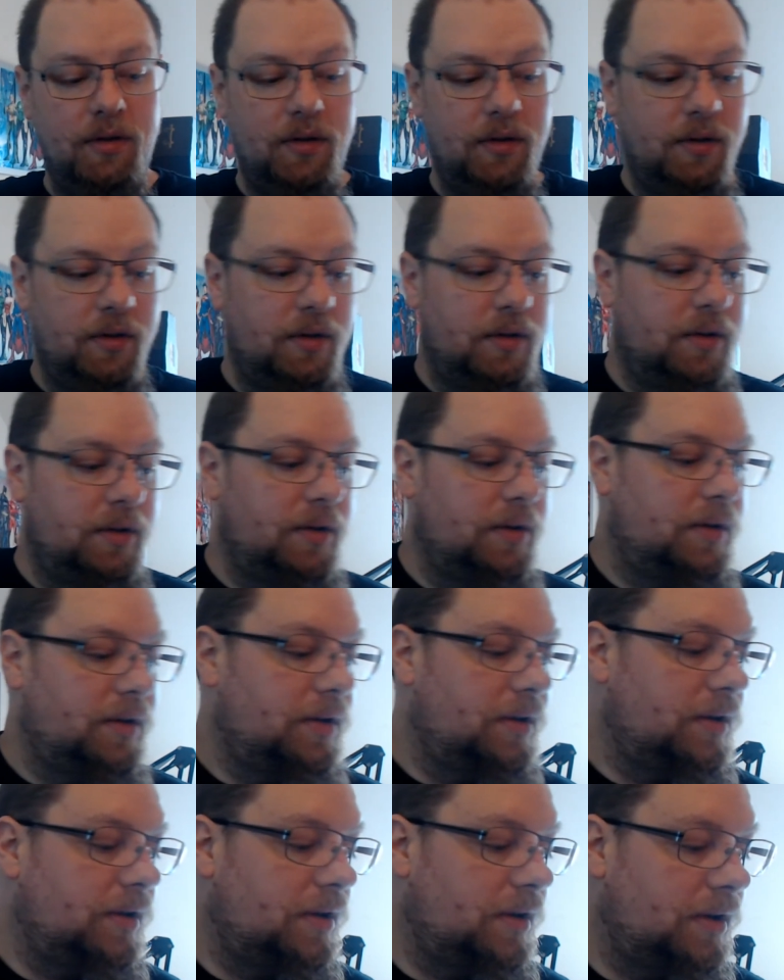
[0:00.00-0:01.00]

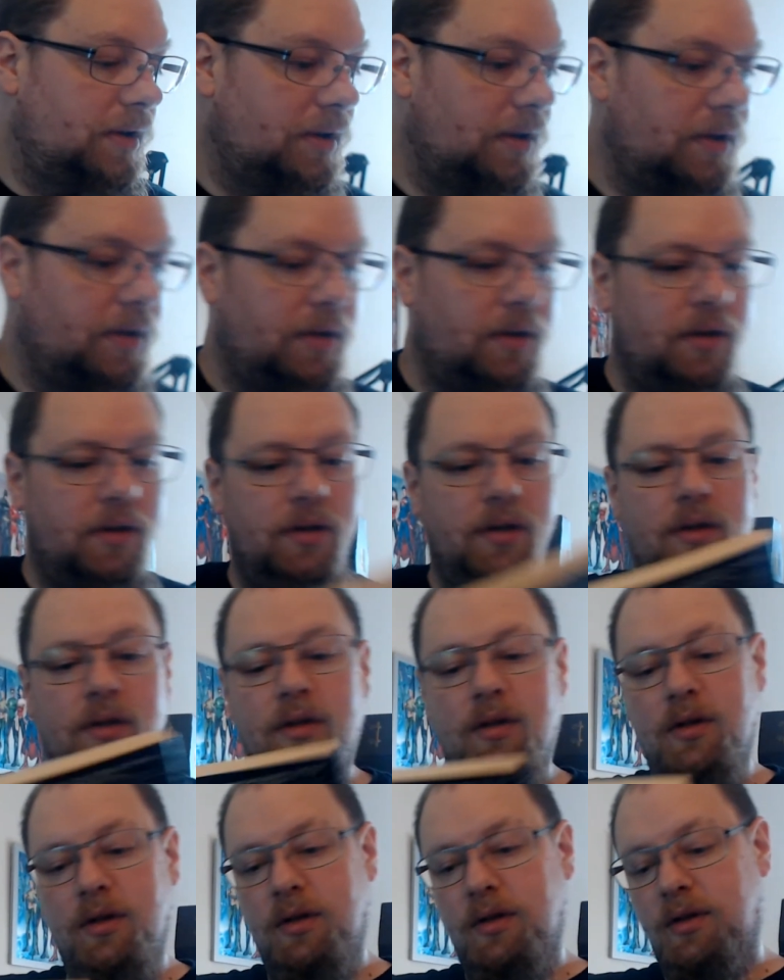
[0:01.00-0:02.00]

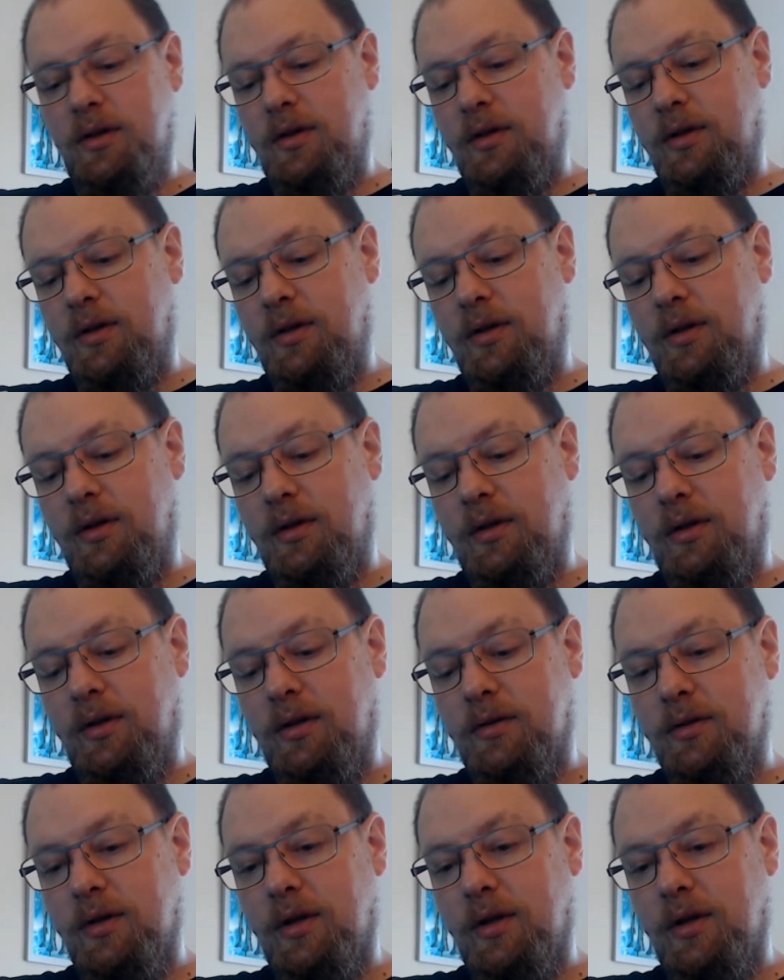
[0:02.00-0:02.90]
(silence)